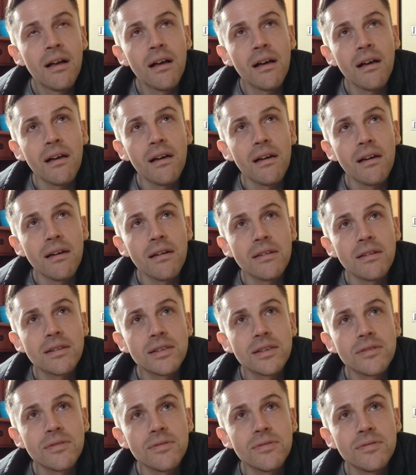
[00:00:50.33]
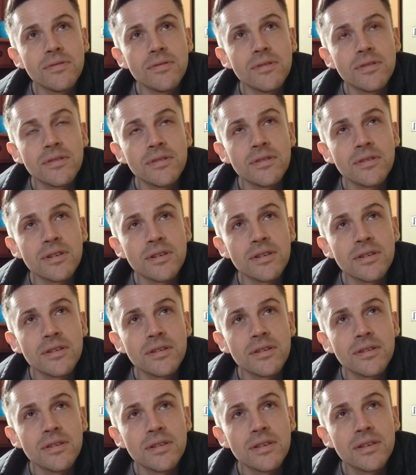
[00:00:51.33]

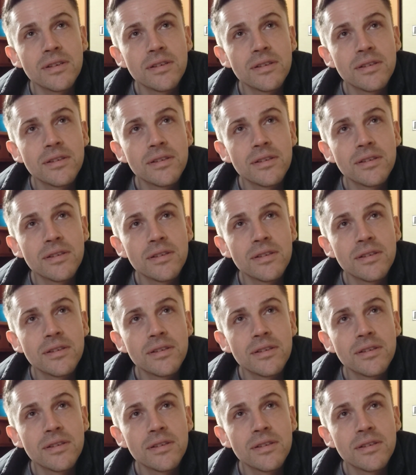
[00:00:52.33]
200,